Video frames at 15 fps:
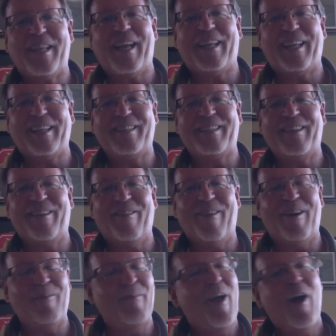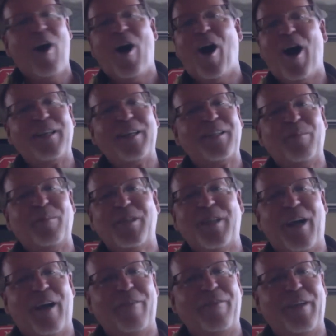heading. So awesome
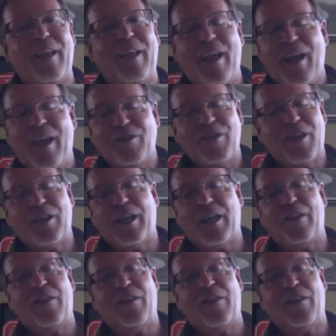stuff. And Josh, again,